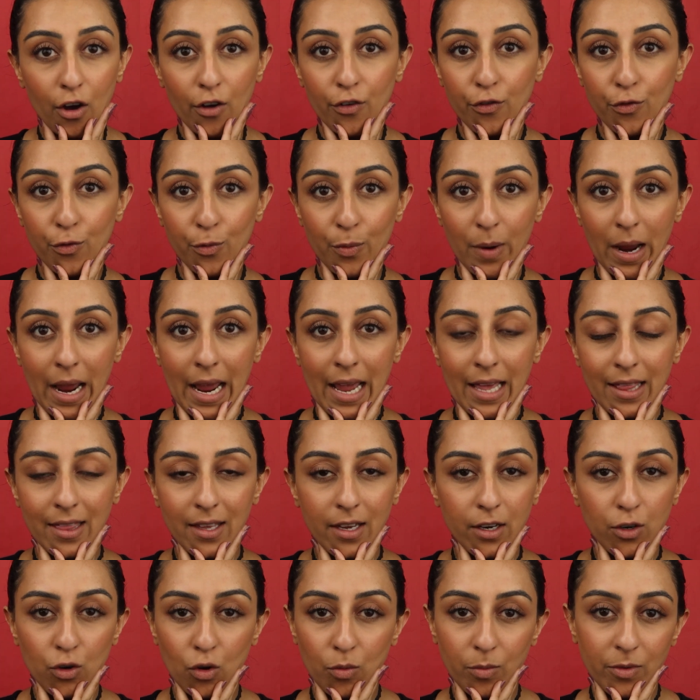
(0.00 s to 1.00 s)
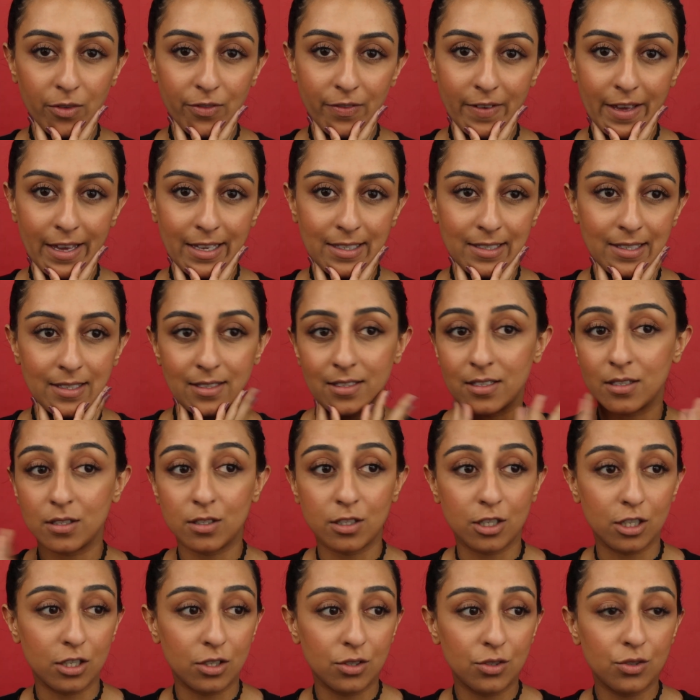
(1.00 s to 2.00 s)
off with a normal face. This
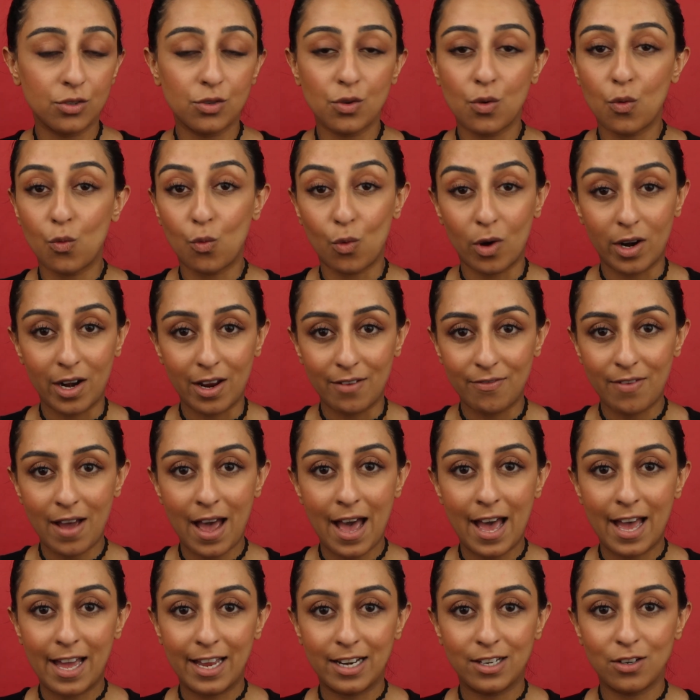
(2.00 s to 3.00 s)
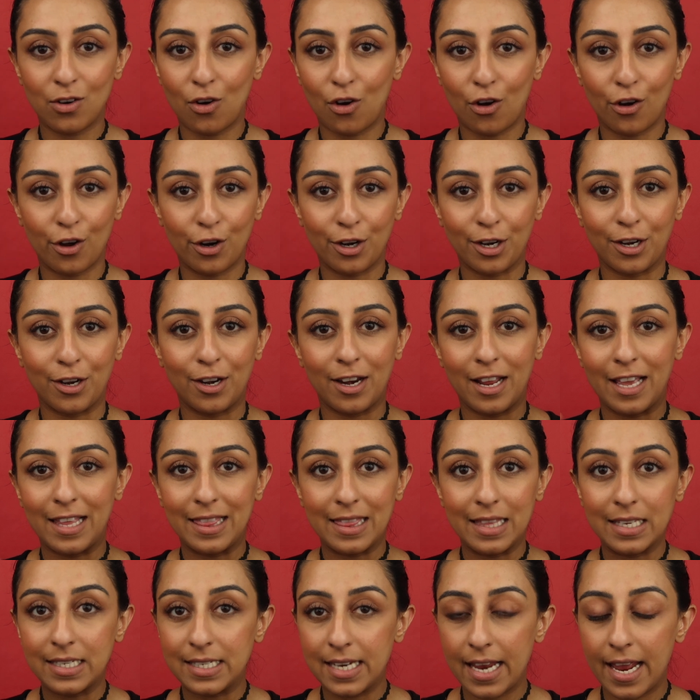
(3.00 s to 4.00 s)
is just what I've had on
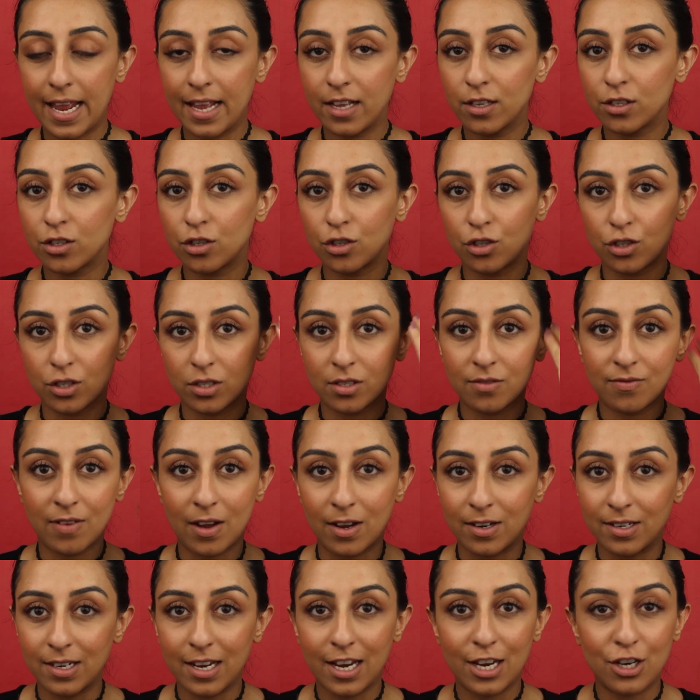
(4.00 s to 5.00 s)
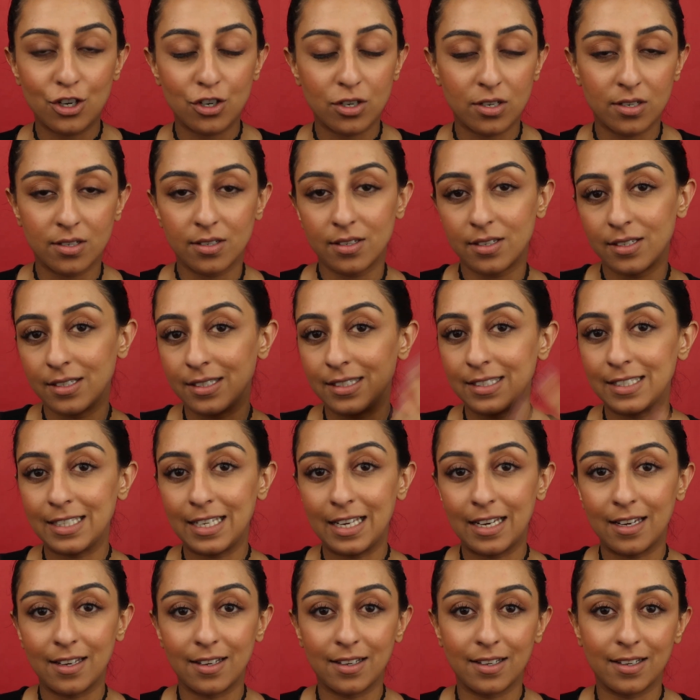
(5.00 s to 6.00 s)
in the day, so just foundation,
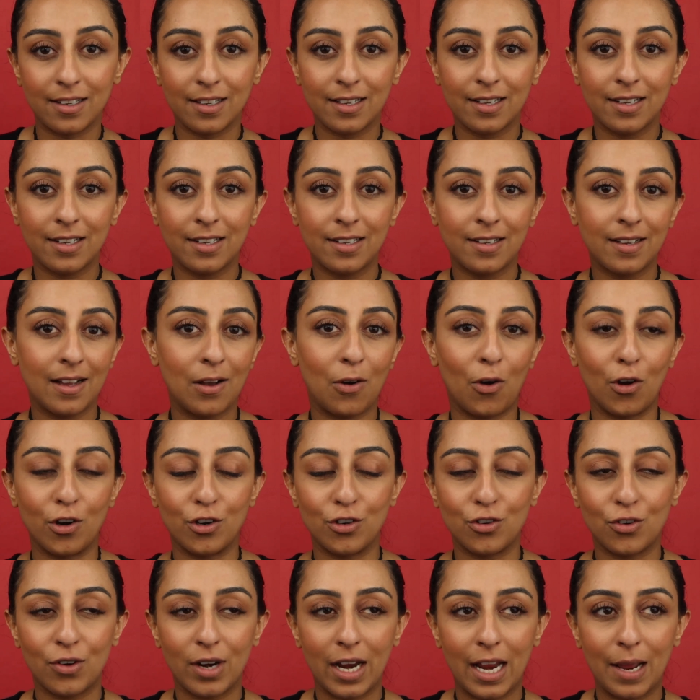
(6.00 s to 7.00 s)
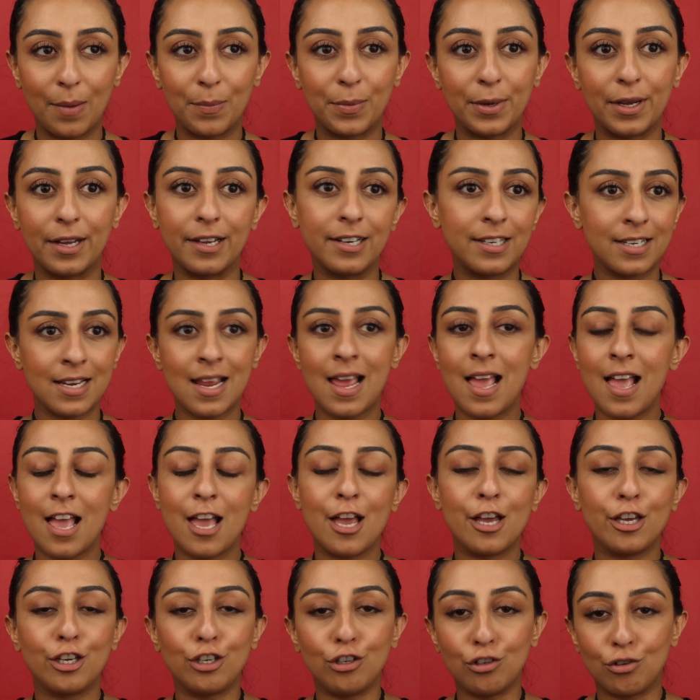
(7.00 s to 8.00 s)
concealer, contouring, but
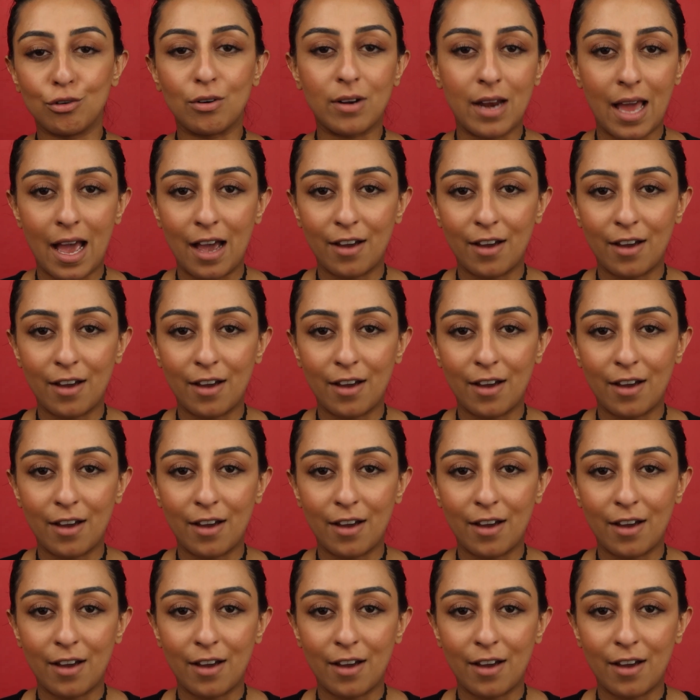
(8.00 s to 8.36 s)
you don't